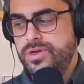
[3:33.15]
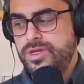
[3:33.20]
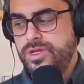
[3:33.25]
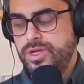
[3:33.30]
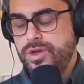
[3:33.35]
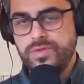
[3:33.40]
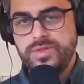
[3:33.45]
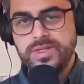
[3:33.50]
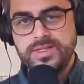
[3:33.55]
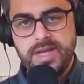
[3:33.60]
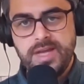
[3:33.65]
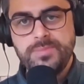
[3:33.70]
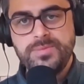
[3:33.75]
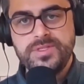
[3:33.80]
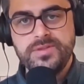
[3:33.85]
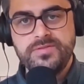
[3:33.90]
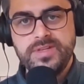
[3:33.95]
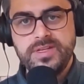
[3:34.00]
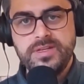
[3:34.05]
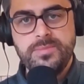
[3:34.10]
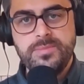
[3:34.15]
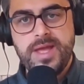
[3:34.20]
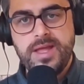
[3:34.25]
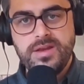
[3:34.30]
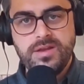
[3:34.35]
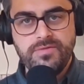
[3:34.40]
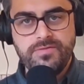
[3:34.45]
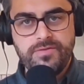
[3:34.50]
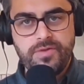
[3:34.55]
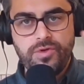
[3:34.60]
the types of
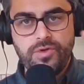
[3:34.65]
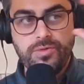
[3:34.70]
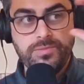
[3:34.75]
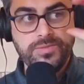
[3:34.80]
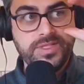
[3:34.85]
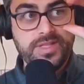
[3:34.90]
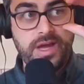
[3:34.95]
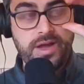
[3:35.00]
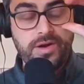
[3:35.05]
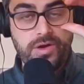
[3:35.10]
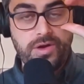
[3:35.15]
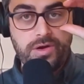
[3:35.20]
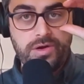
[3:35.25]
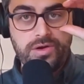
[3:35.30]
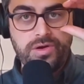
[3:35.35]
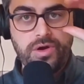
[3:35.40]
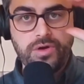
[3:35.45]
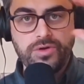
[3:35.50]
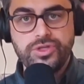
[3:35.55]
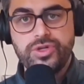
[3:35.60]
independent firms that are